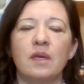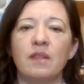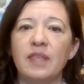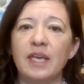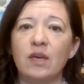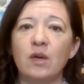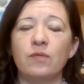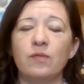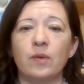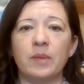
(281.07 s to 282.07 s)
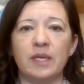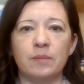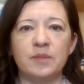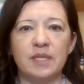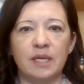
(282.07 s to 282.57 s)
They go from
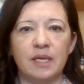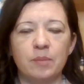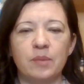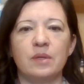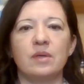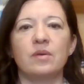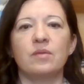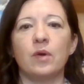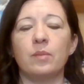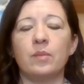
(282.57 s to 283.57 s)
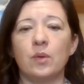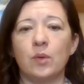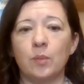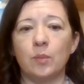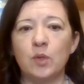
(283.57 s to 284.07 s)
hip to hip, from
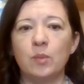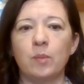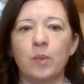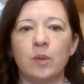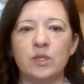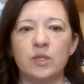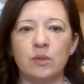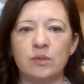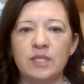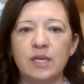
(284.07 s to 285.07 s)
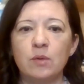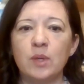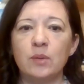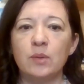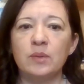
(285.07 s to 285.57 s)
your pubic bone to your
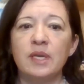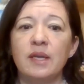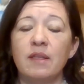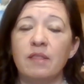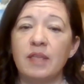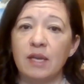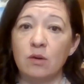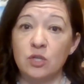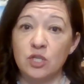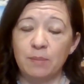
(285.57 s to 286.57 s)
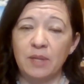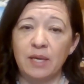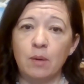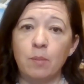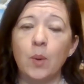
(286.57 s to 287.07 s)
tailbone. They are shaped
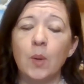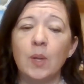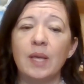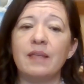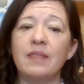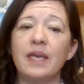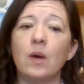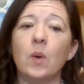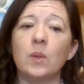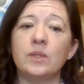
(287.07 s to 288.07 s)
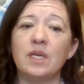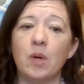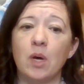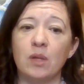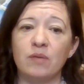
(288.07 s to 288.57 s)
like a bowl and they hold up
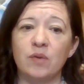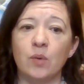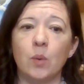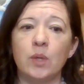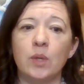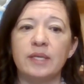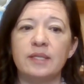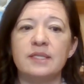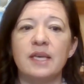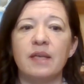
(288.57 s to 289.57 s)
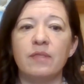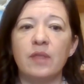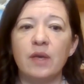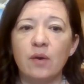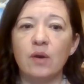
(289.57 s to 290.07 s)
all of your organs and
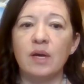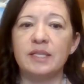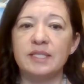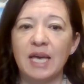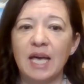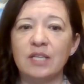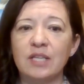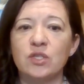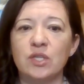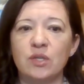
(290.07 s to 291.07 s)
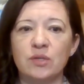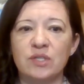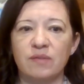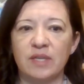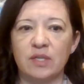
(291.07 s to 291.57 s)
they're attached to your
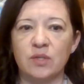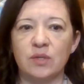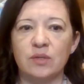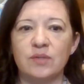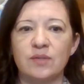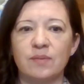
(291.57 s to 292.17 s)
sphincters.